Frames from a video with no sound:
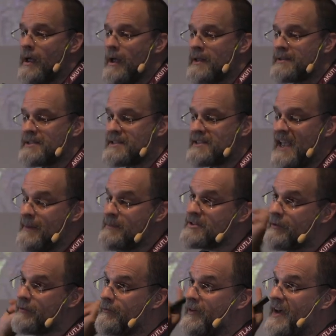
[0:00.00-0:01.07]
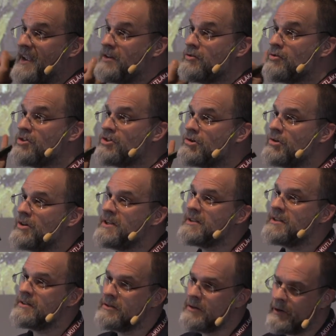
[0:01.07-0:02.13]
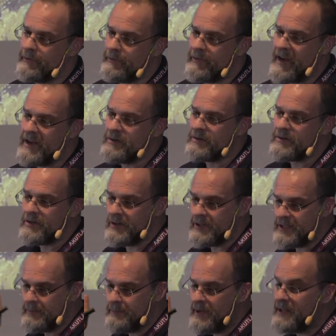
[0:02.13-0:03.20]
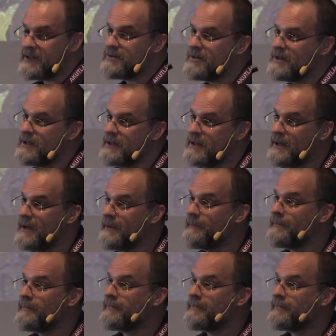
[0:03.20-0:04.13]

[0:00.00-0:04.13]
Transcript: It's the same as a feigned retreat. You know, feigned retreat in military, um,